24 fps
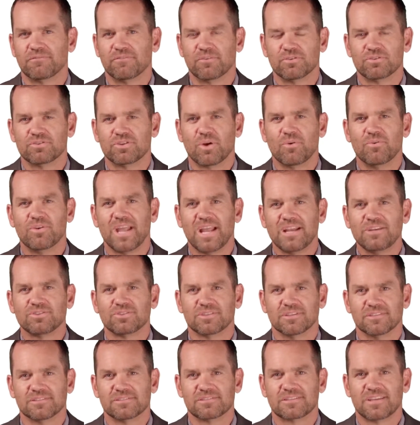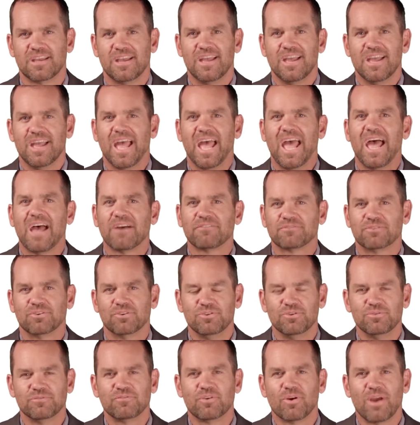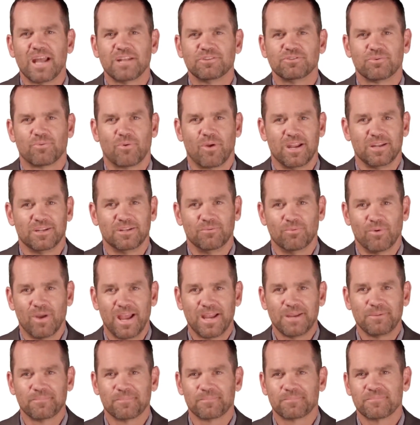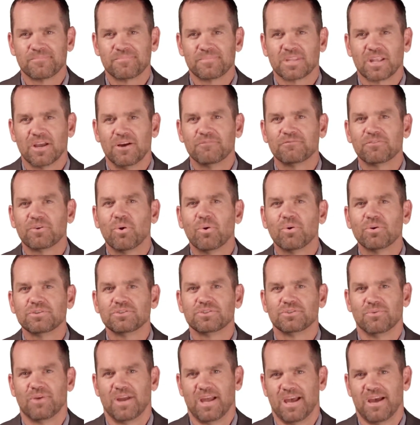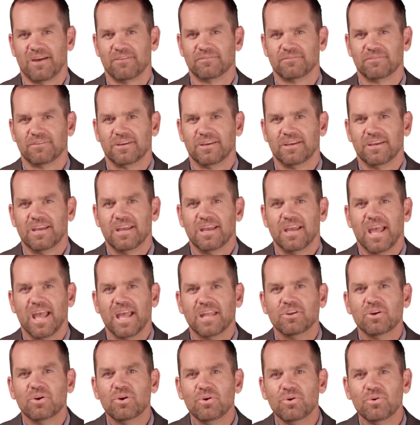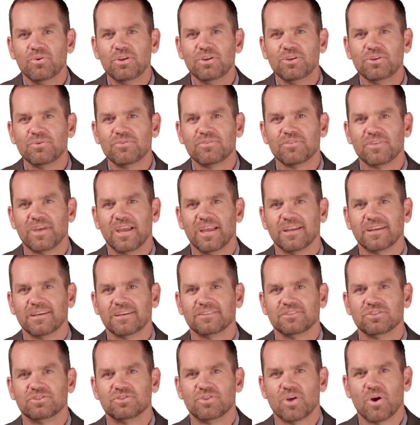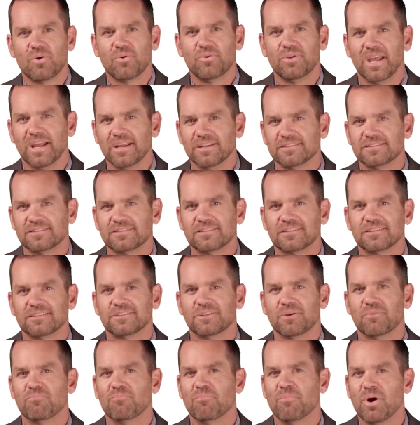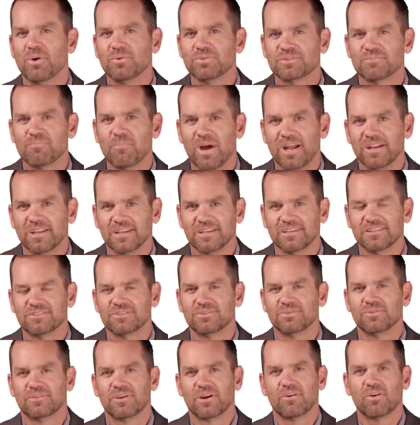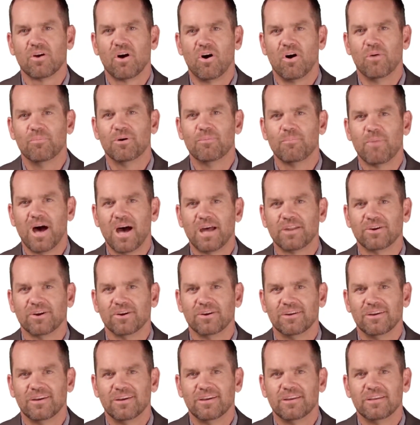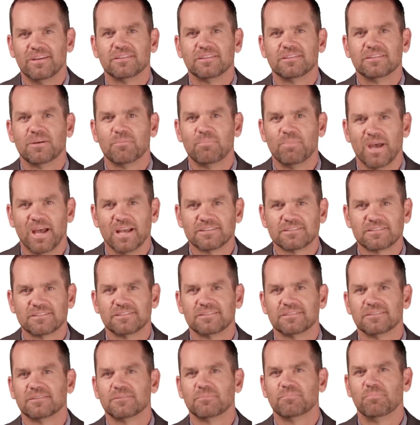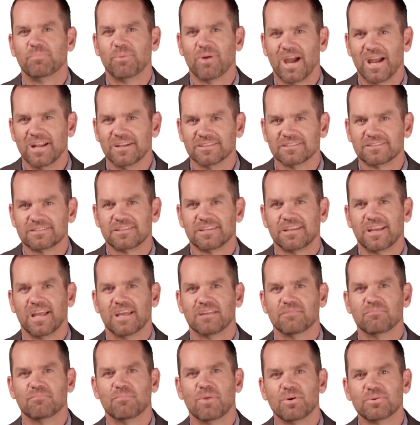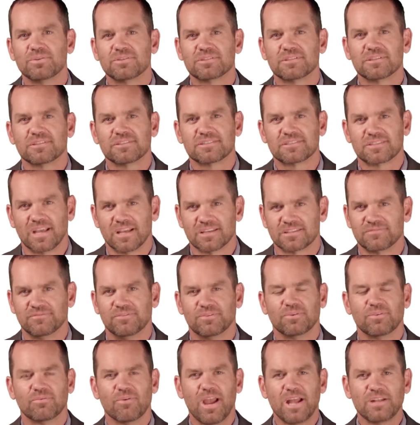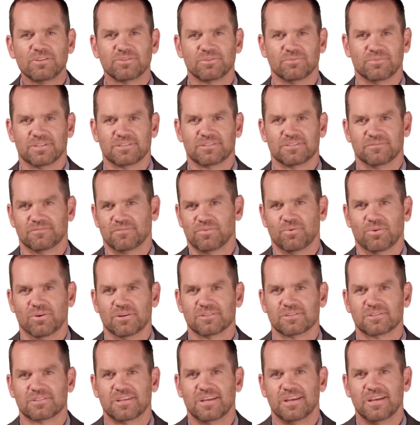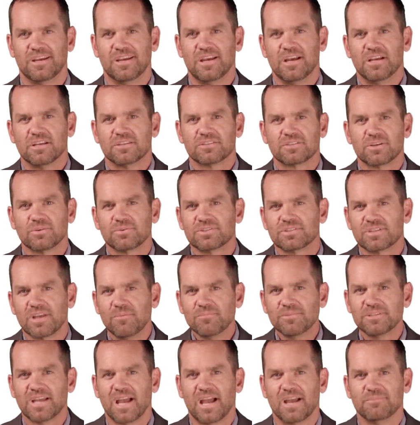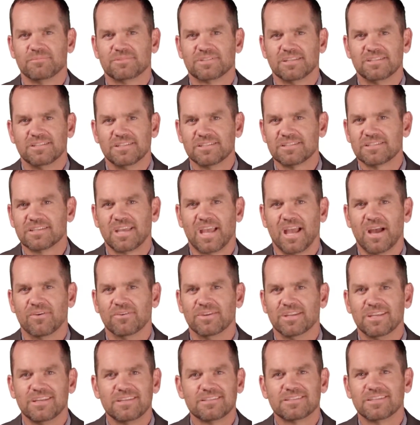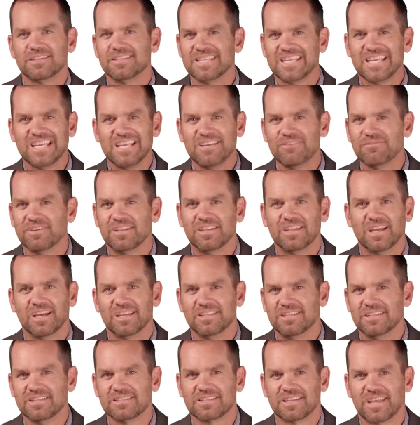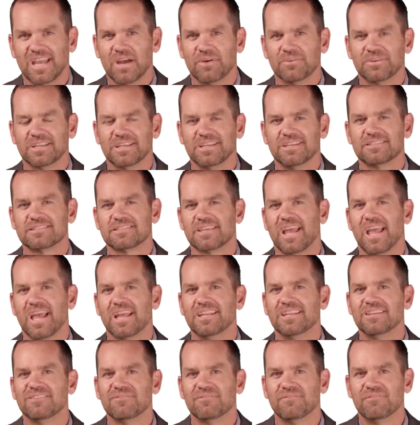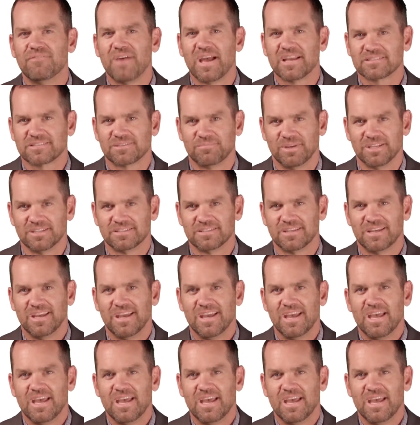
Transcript: for donations after you've graduated, right? Of course you have. And who do you think donates the most money to their alma mater? The best, brightest, and most successful graduates, of course. So sometimes a discount isn't even a discount, it's an investment